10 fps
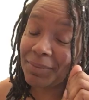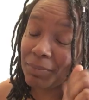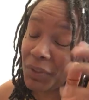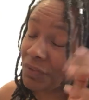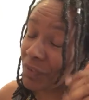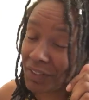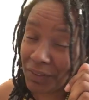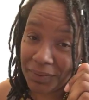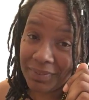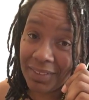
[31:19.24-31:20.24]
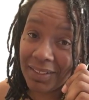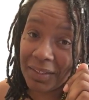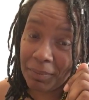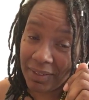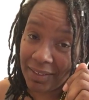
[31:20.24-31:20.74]
moon for you,
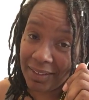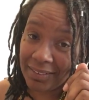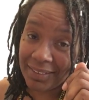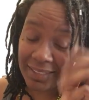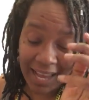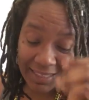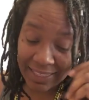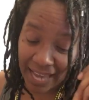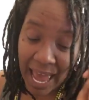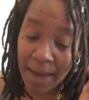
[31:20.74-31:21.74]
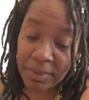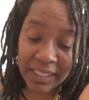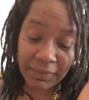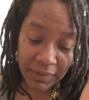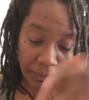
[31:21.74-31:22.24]
Olympia. I
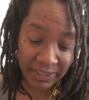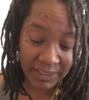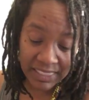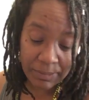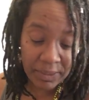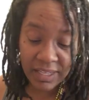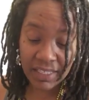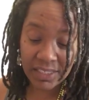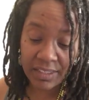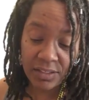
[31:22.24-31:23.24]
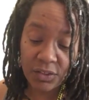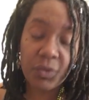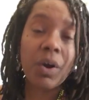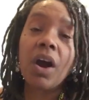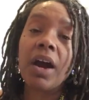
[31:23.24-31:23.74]
believe it'll be, just because
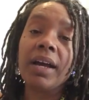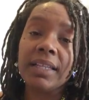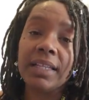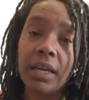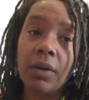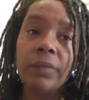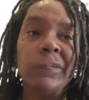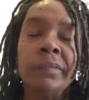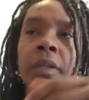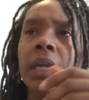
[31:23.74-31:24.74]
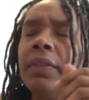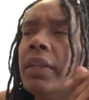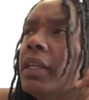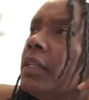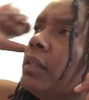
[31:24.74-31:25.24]
you are a Leo.
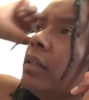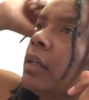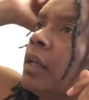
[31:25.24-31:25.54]
And then